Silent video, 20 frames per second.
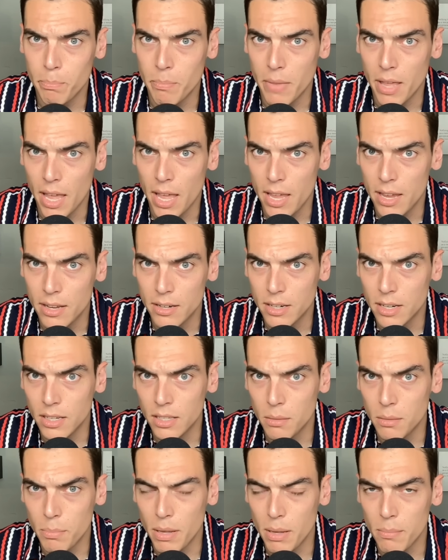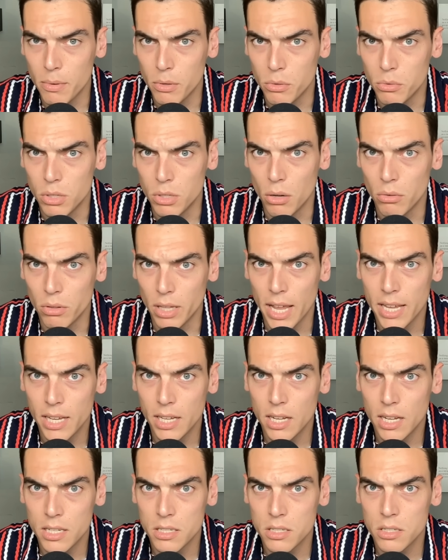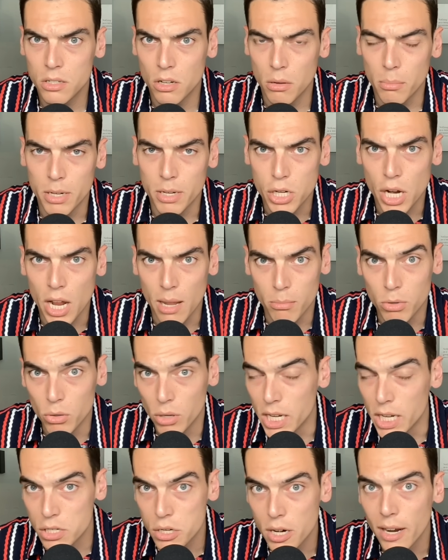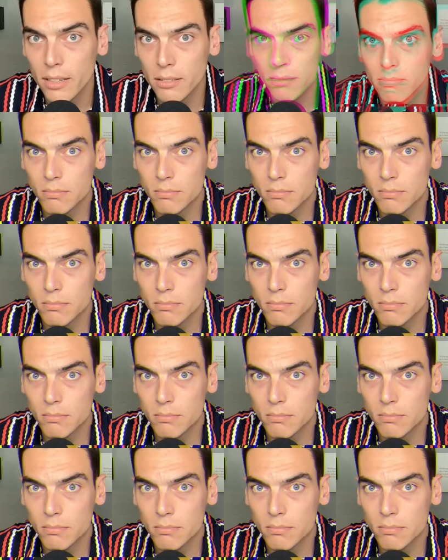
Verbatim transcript: handing the people who don't like us so much ammunition.